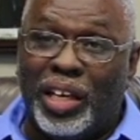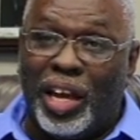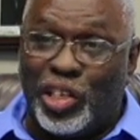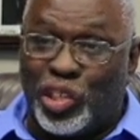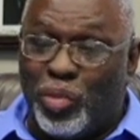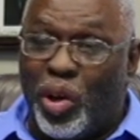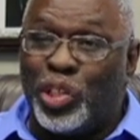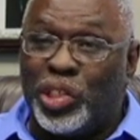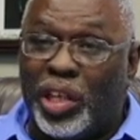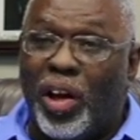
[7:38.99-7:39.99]
as smart
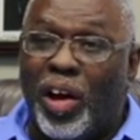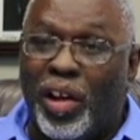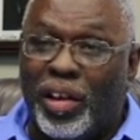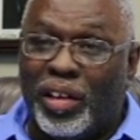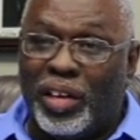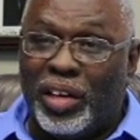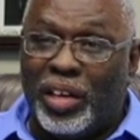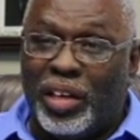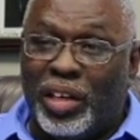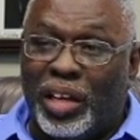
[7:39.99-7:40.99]
as they are,
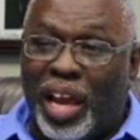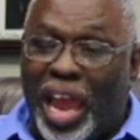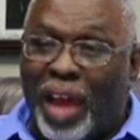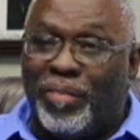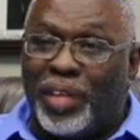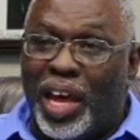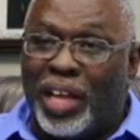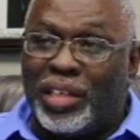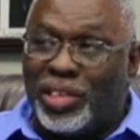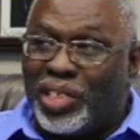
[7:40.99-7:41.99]
have
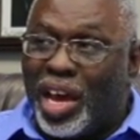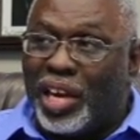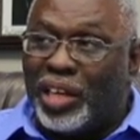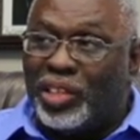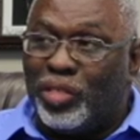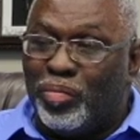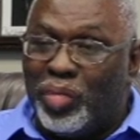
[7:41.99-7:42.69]
not decided to